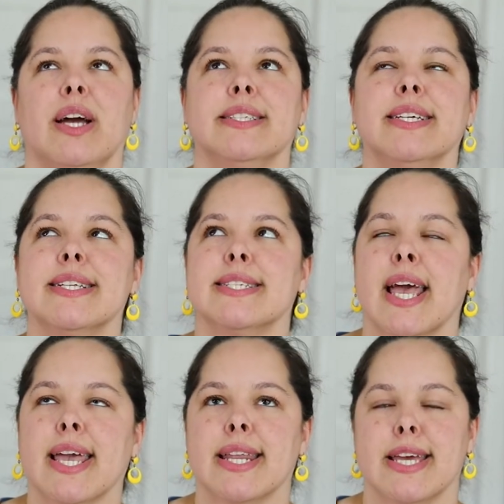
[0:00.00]
I didn't
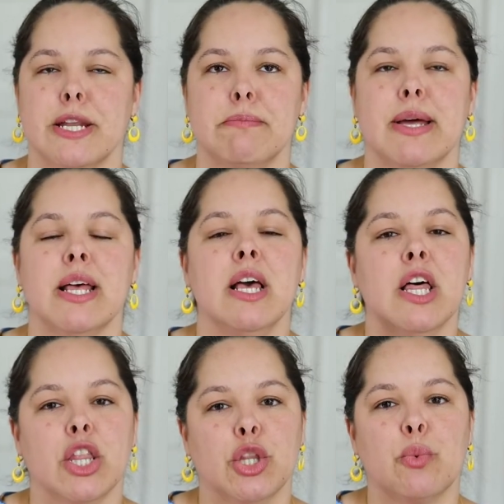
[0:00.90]
take it in, but
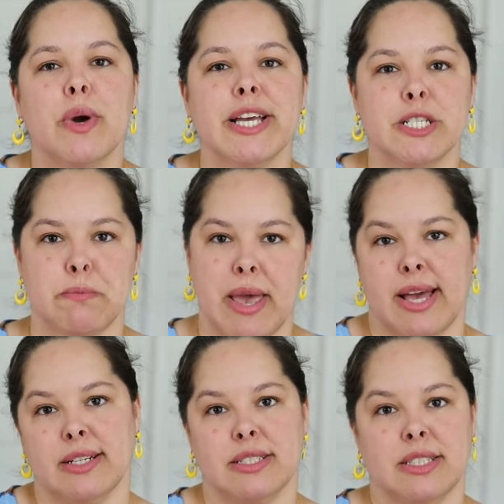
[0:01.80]
the
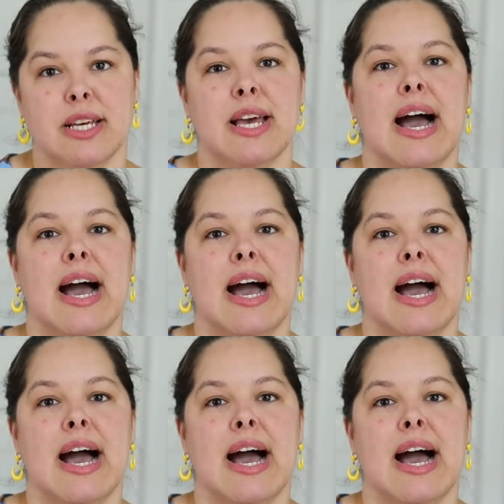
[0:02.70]
waistband,